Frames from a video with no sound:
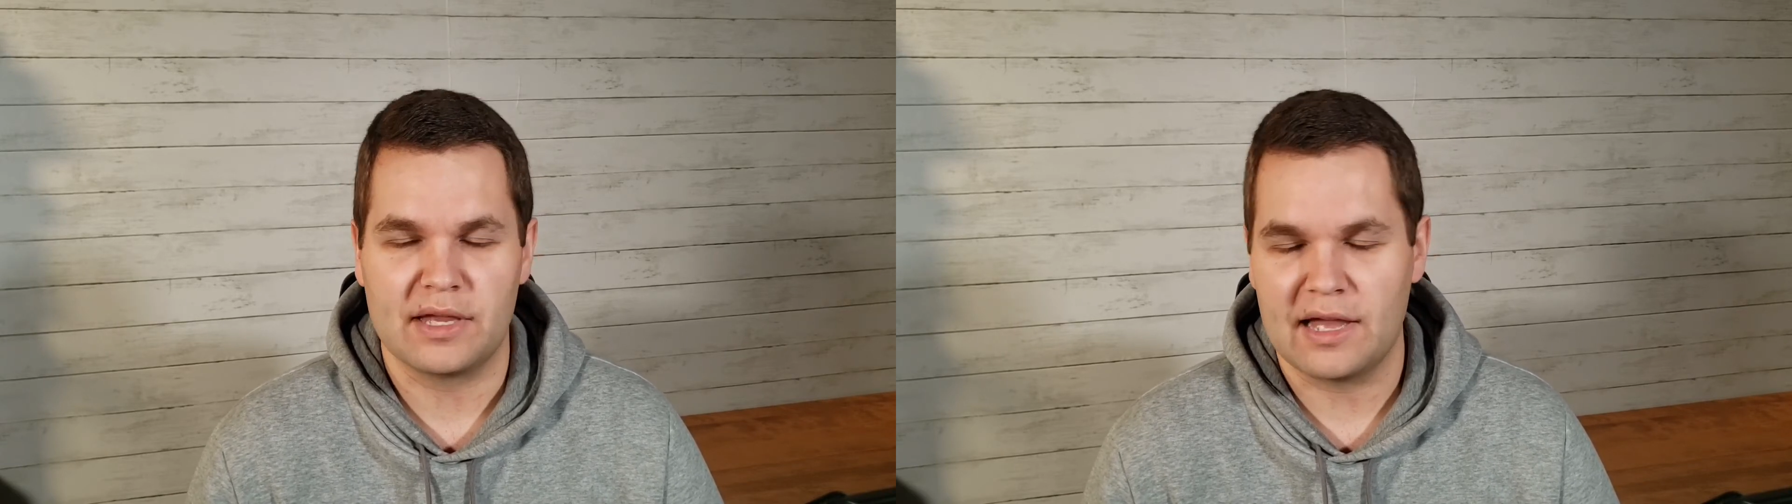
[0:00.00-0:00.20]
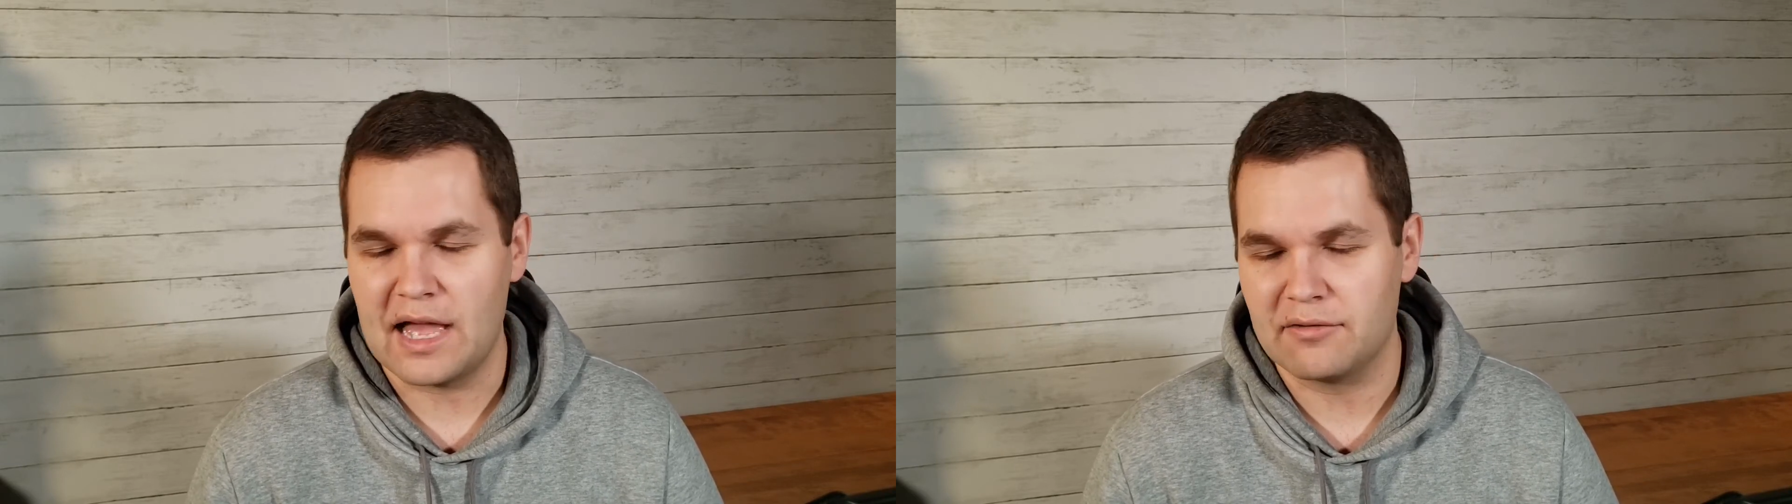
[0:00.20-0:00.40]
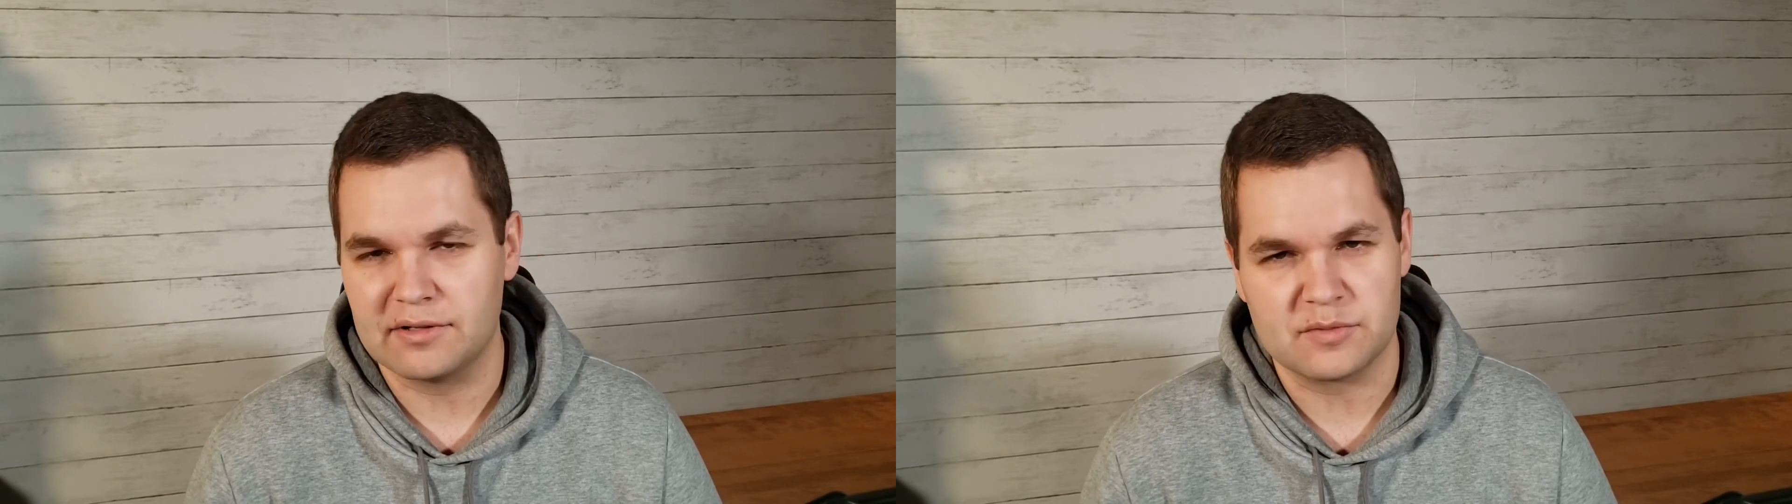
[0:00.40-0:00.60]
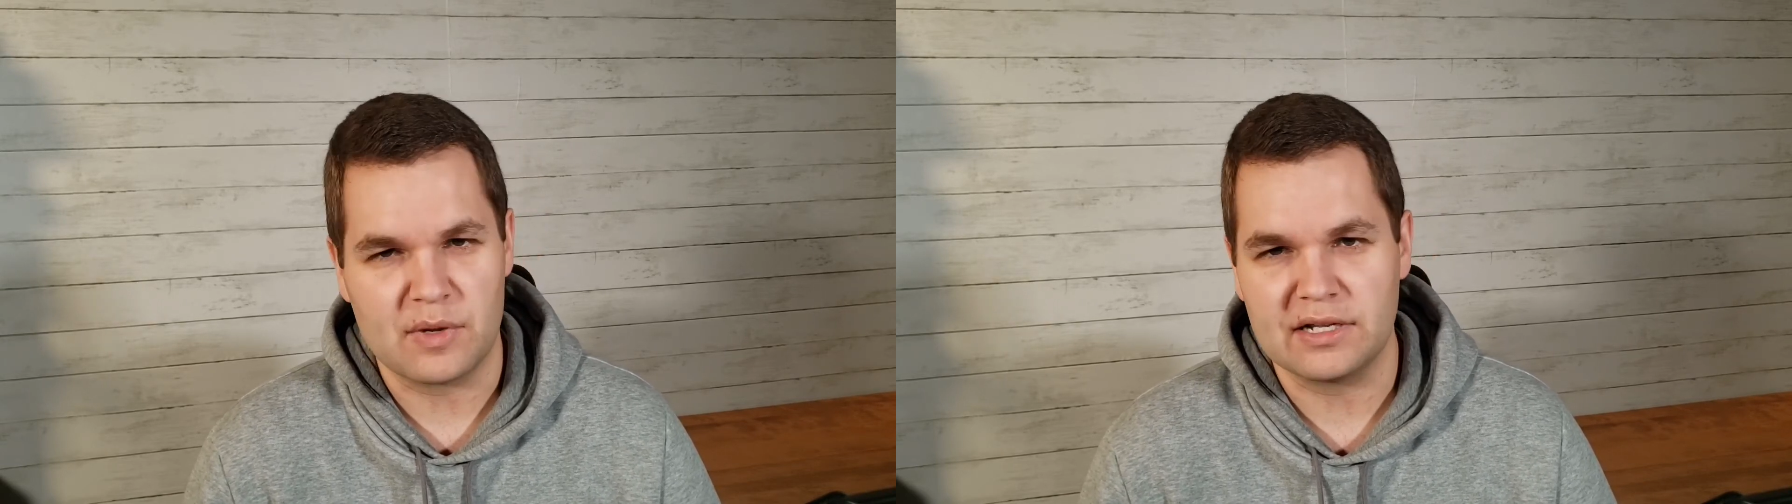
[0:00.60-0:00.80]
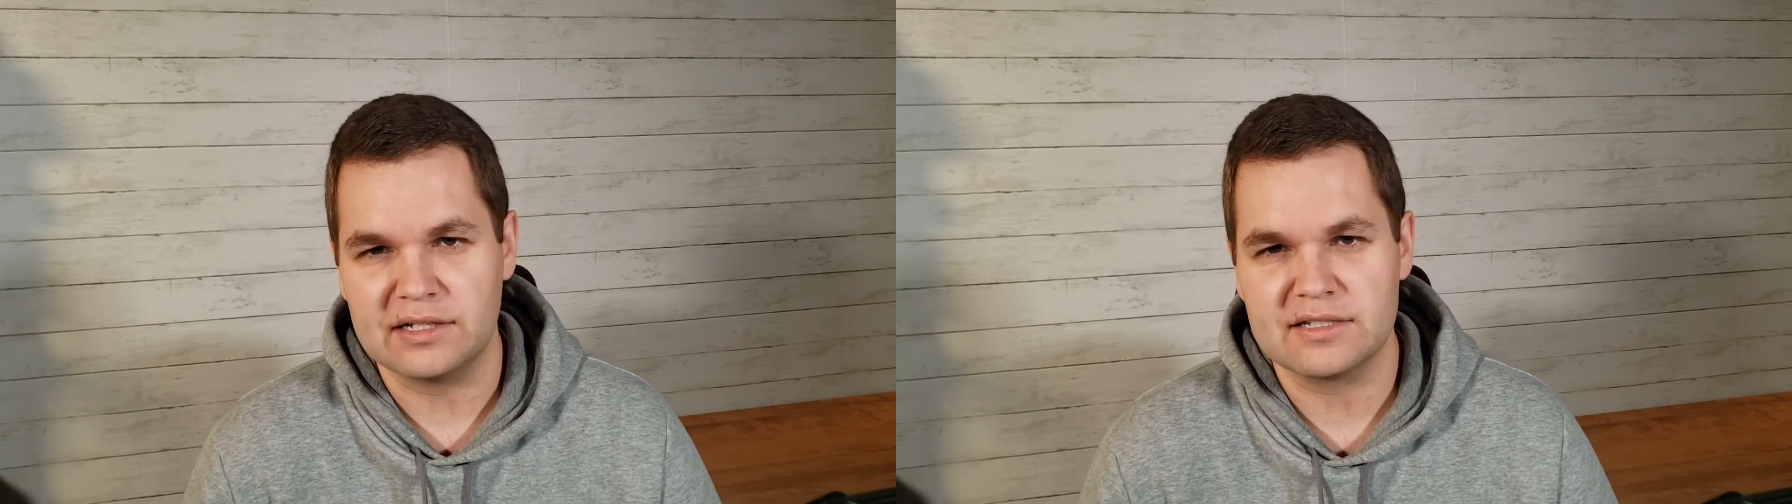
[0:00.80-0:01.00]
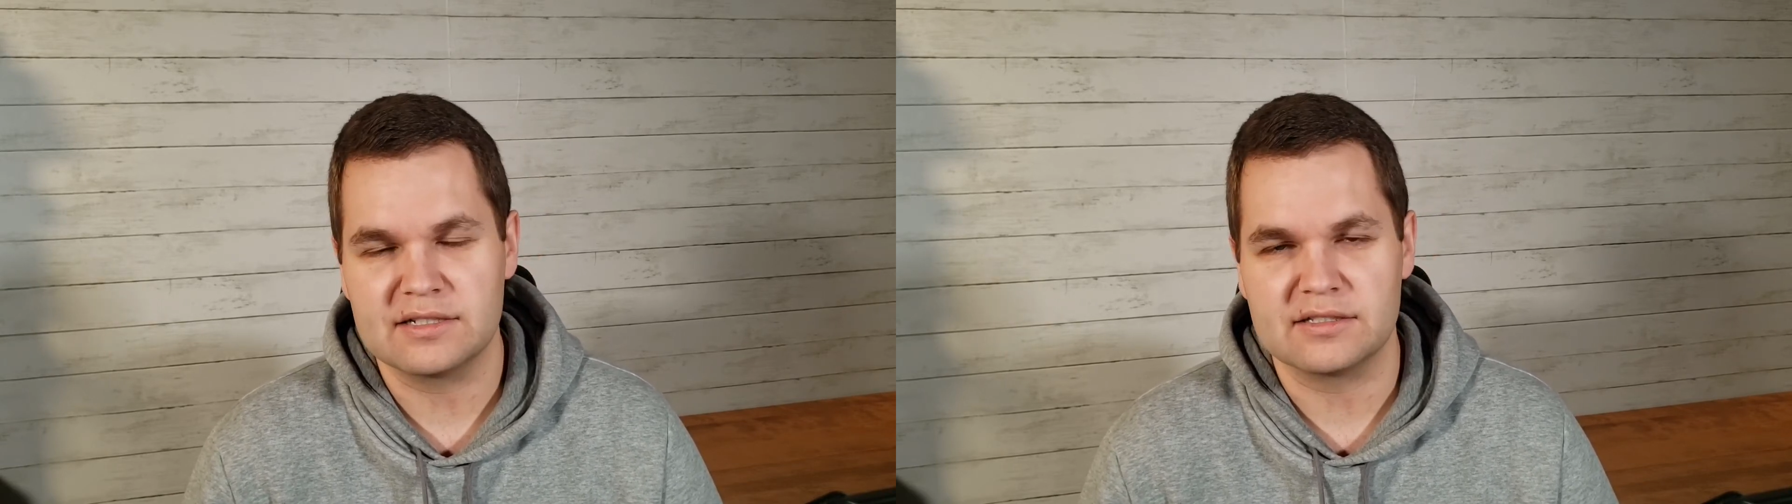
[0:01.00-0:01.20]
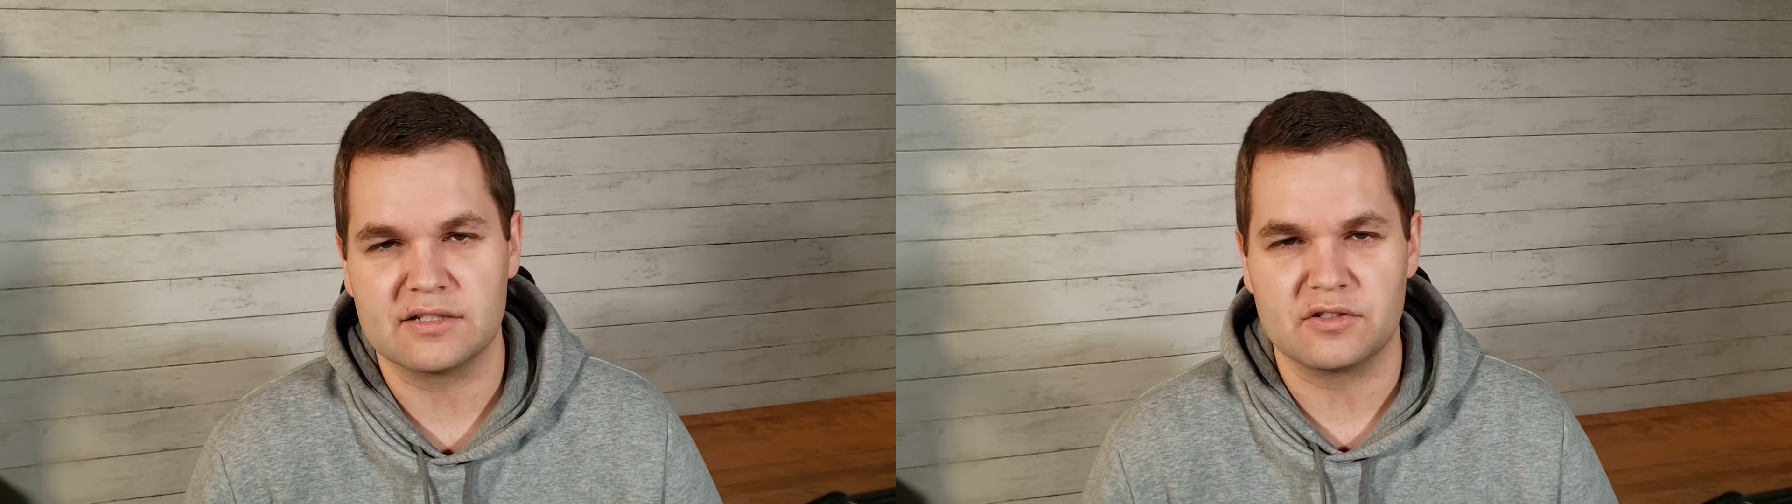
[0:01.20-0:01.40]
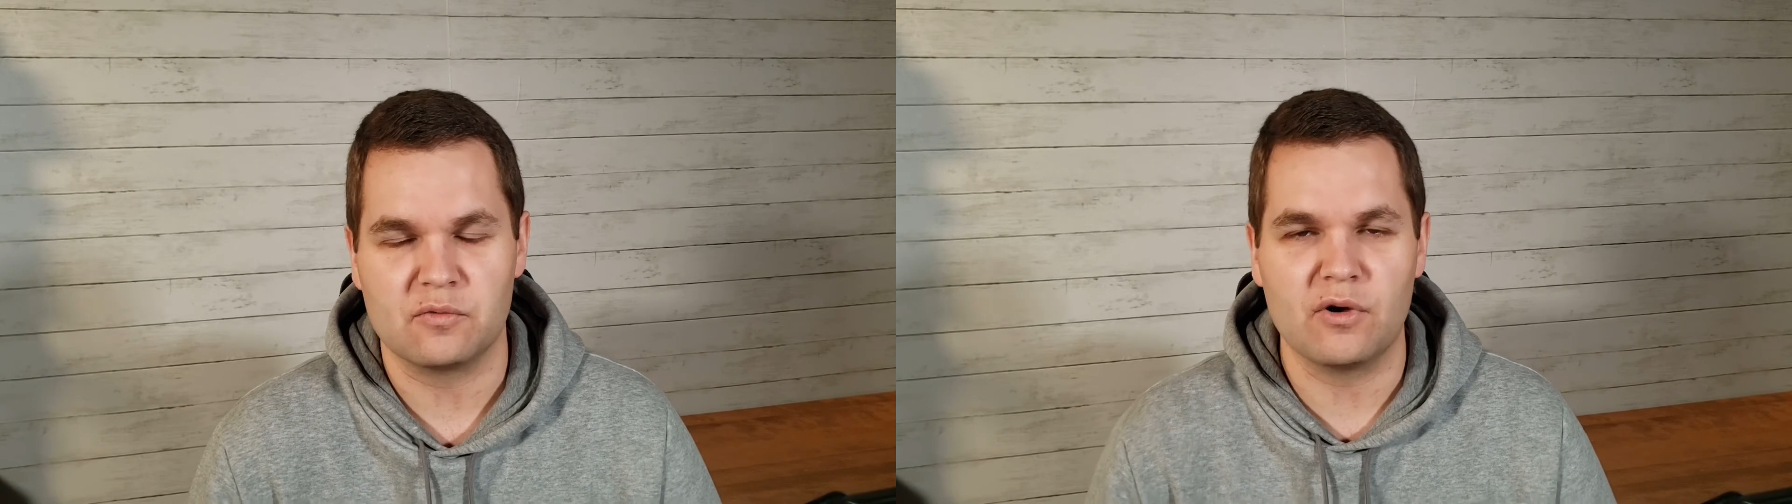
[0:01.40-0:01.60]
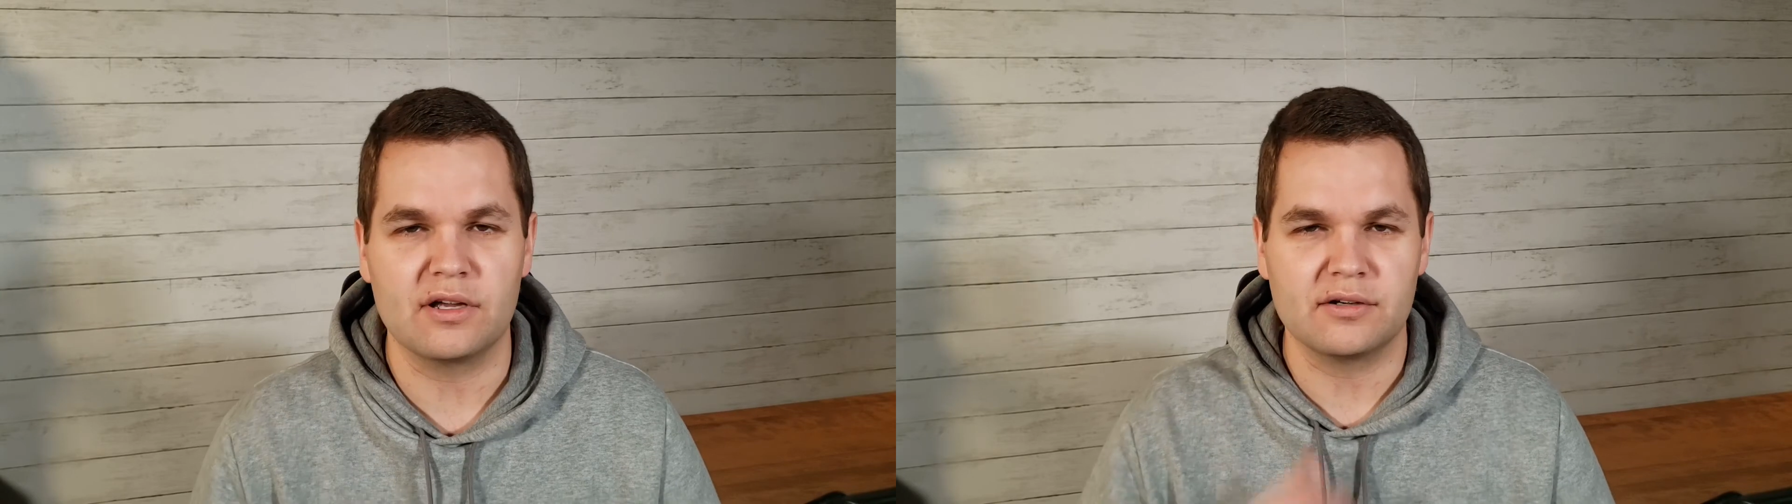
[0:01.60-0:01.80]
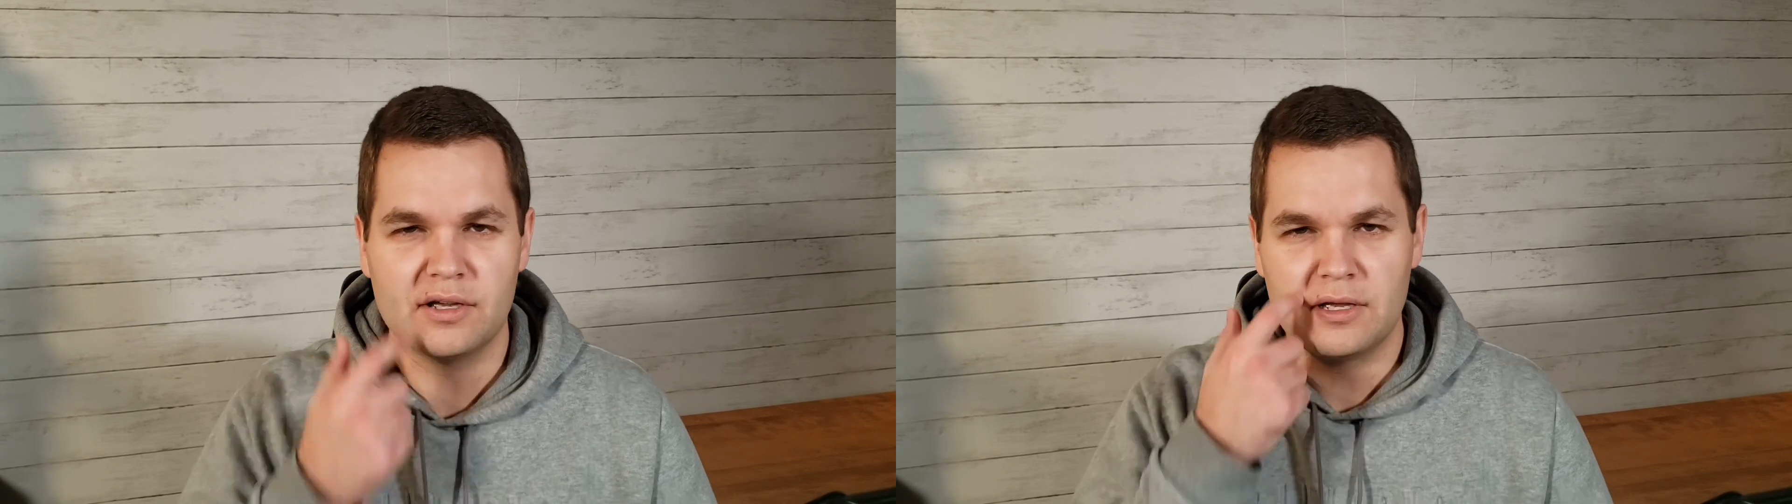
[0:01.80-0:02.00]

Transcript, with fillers: have as many listings as you want